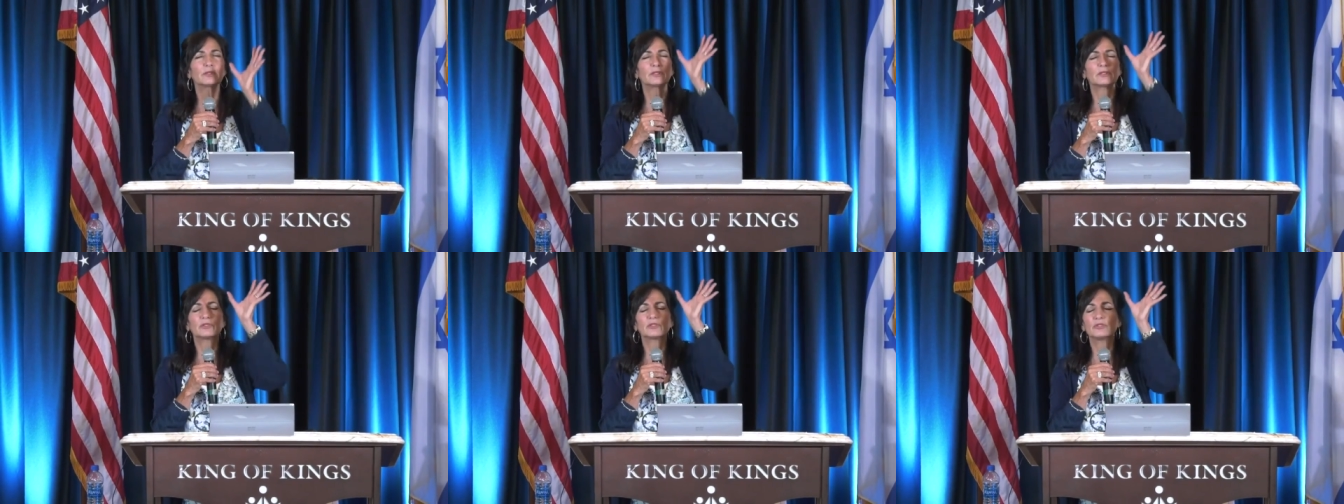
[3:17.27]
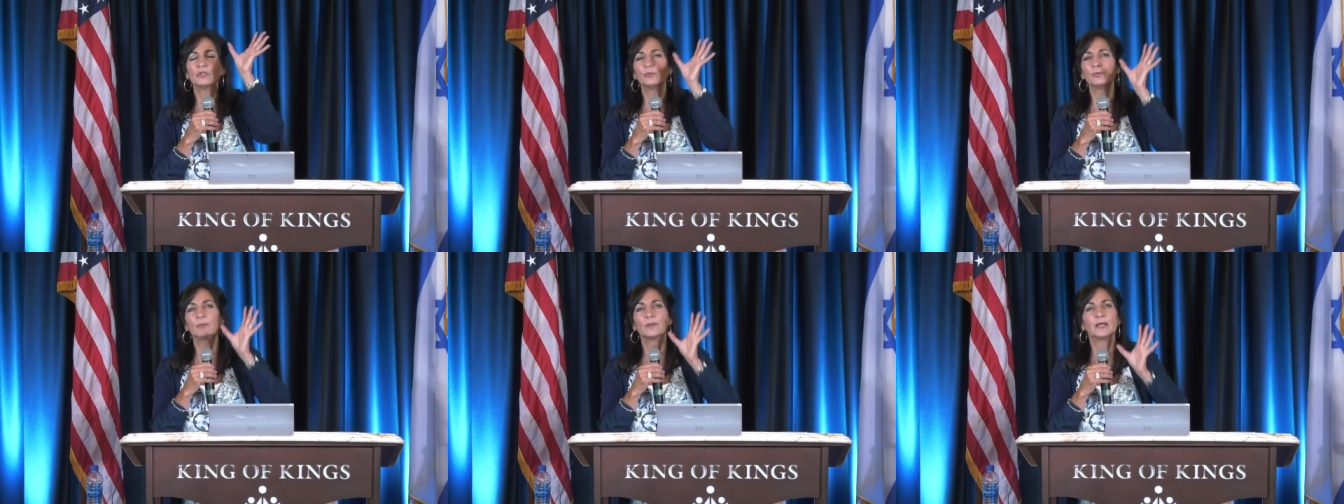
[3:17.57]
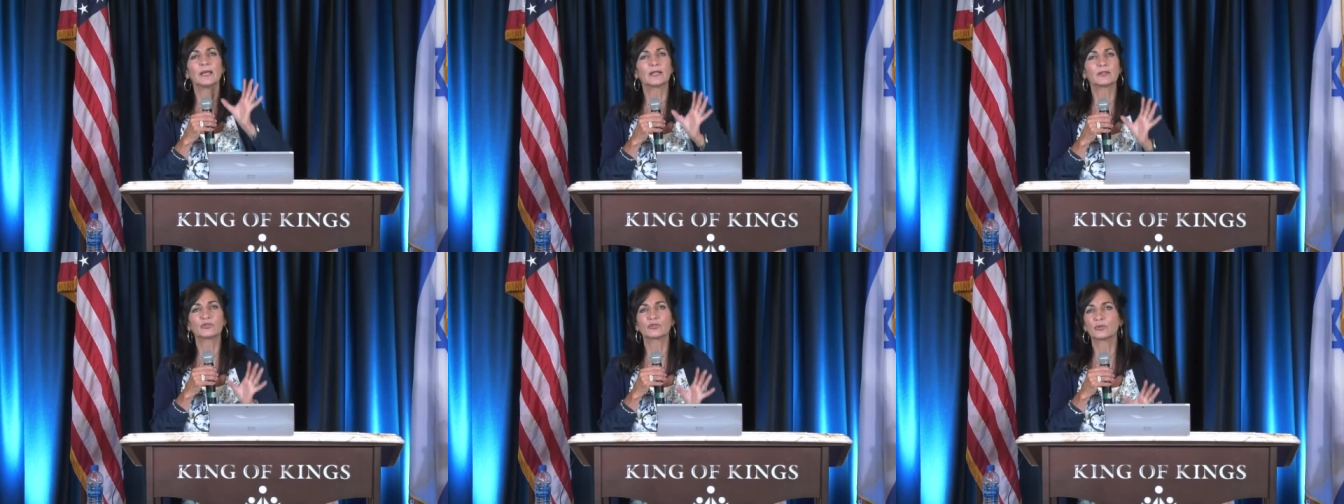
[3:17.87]
There was a
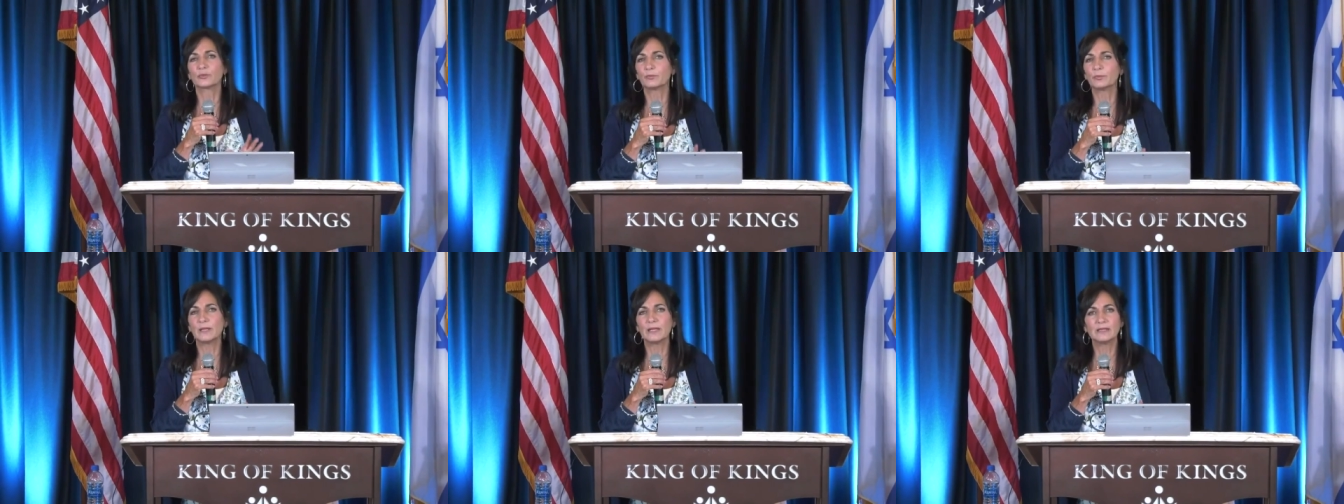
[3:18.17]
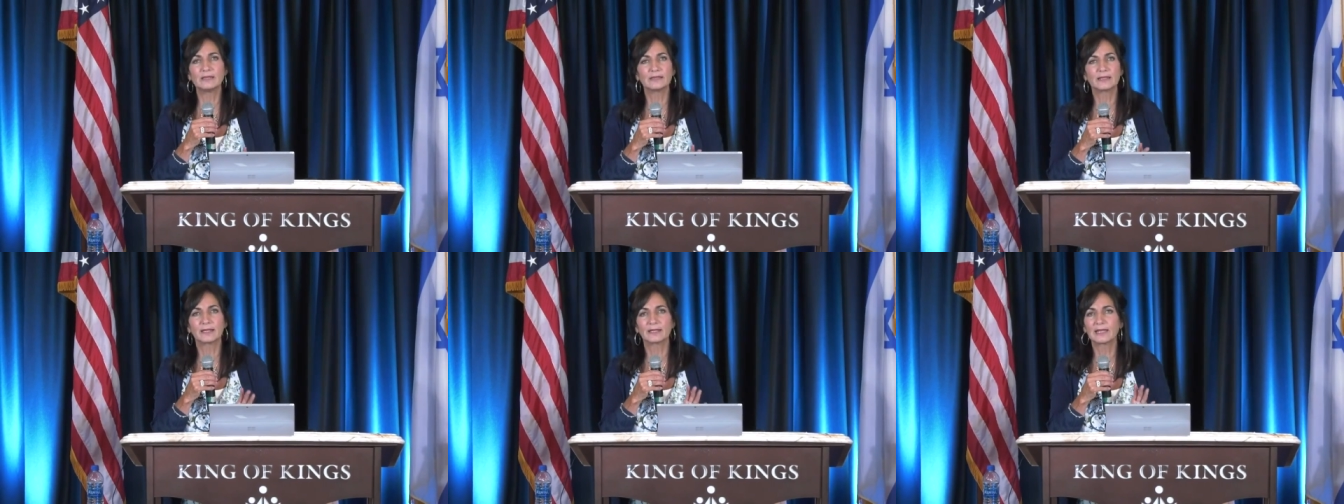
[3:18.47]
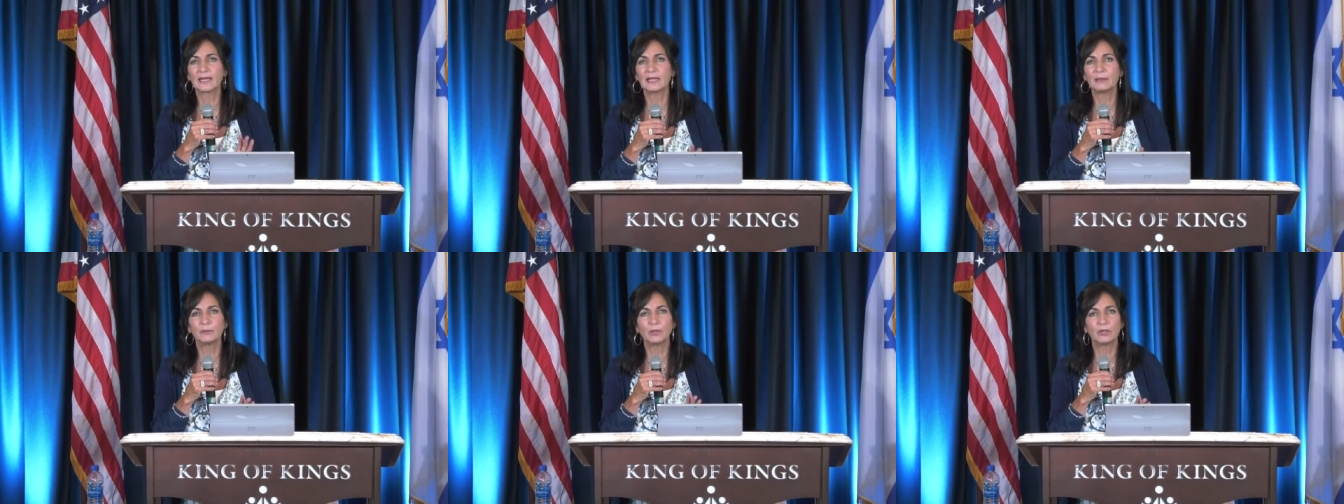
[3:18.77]
supernatural peace
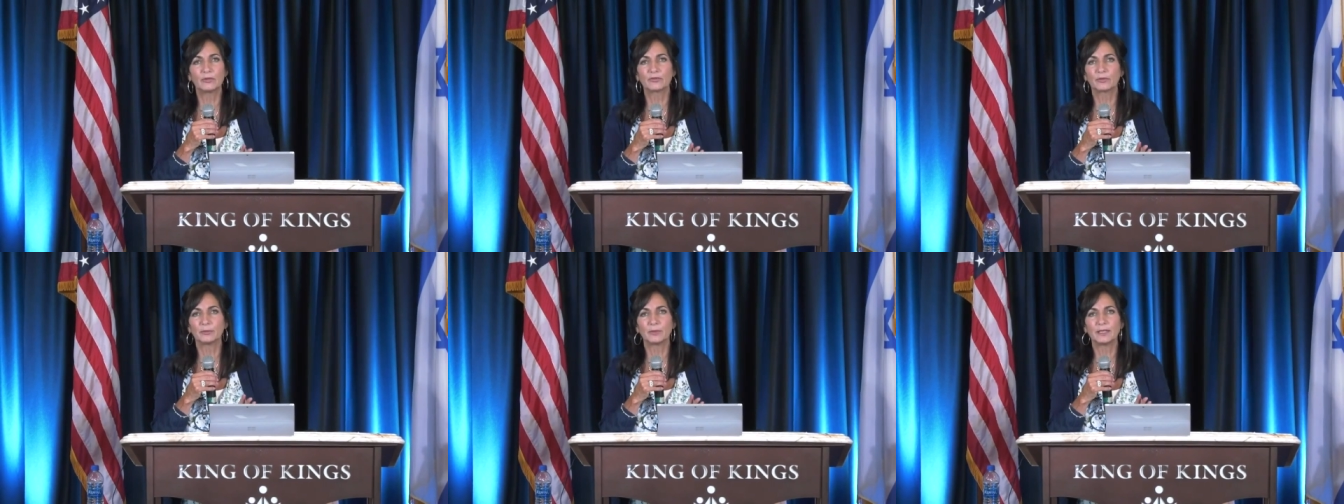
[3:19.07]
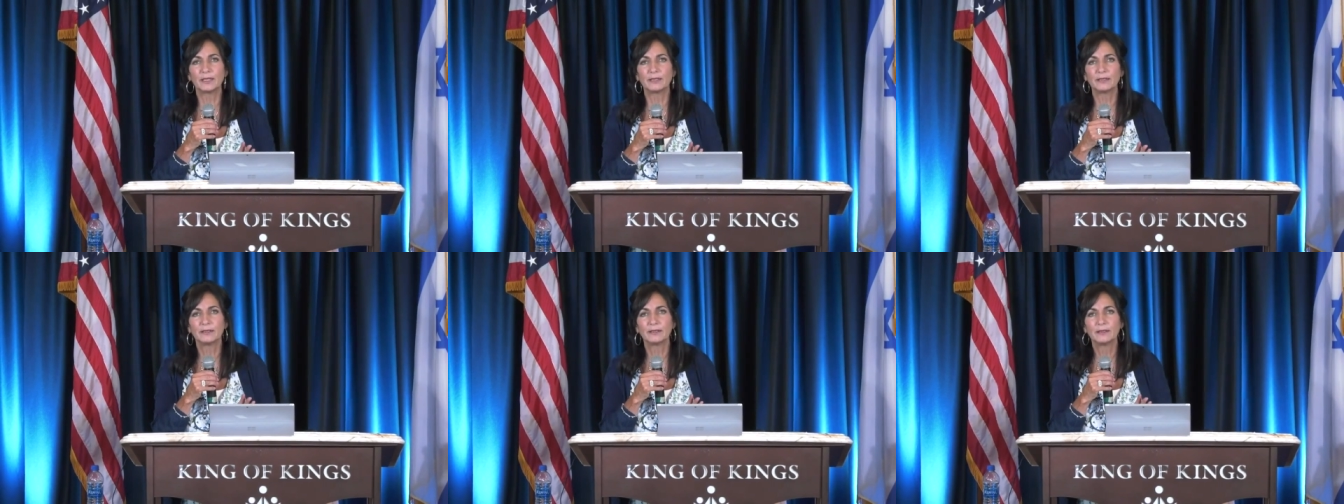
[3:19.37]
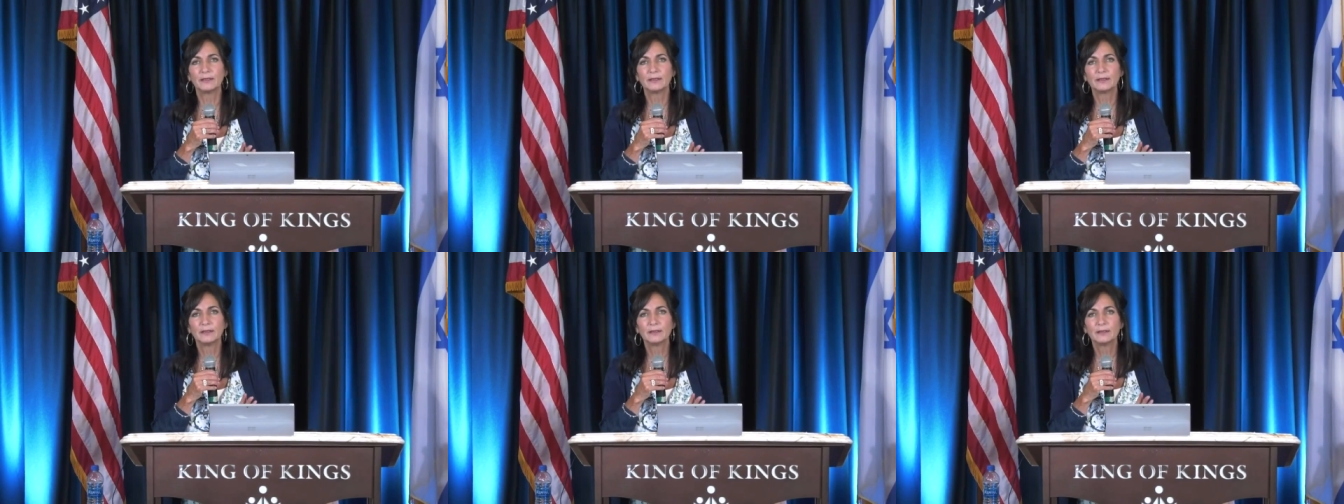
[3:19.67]
that came over me.